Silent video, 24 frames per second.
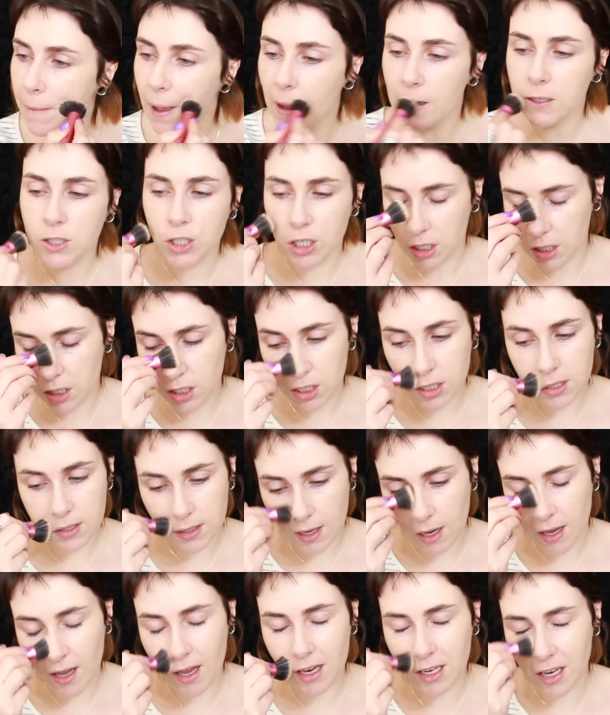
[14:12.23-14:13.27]
ashiness,
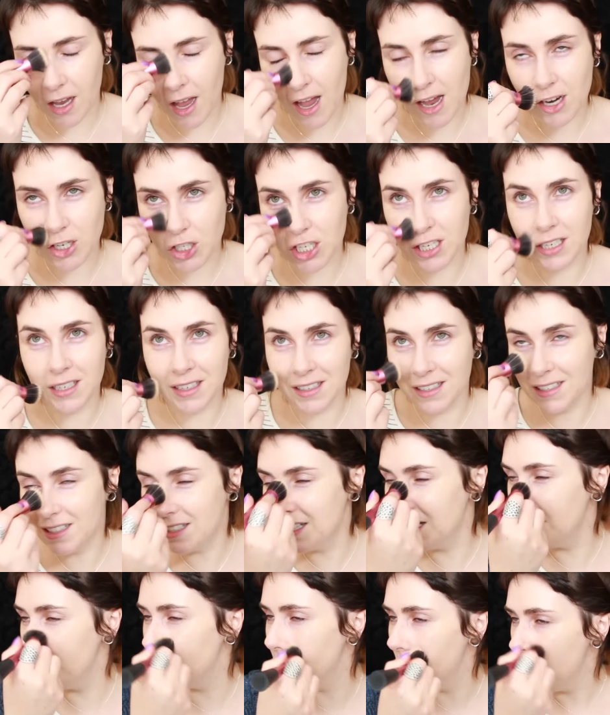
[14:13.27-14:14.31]

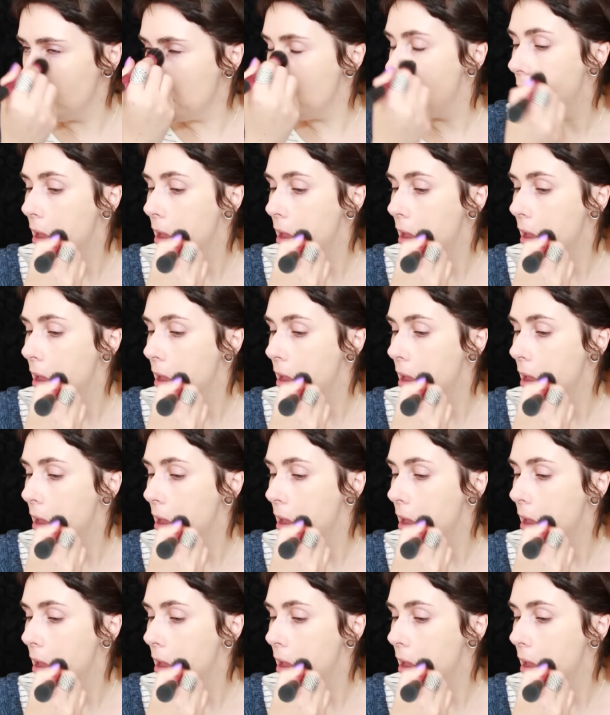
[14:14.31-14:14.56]
ashiness,